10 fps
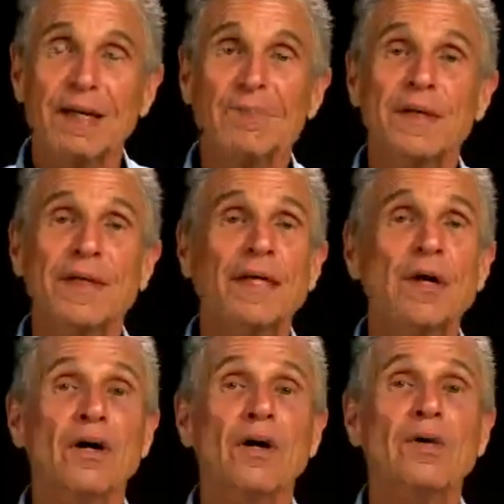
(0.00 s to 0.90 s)
in within
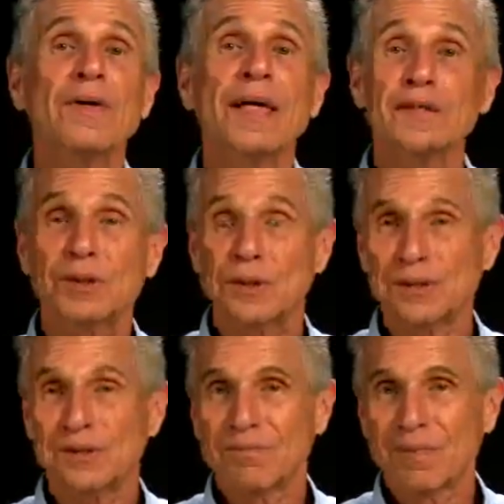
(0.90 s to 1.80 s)
our own nature
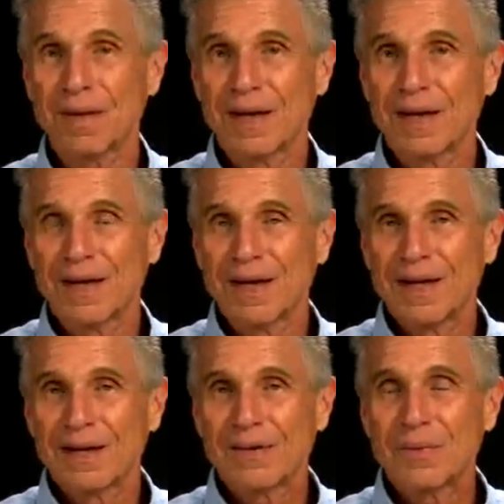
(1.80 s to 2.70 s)

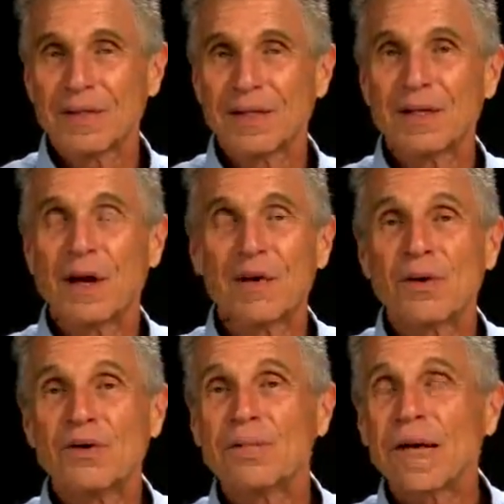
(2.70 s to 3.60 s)
within our
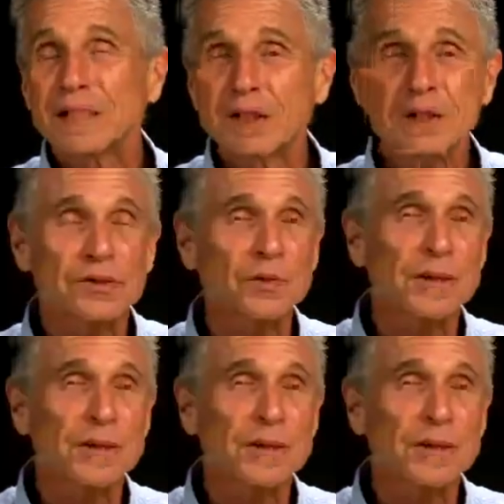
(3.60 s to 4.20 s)
own mangers,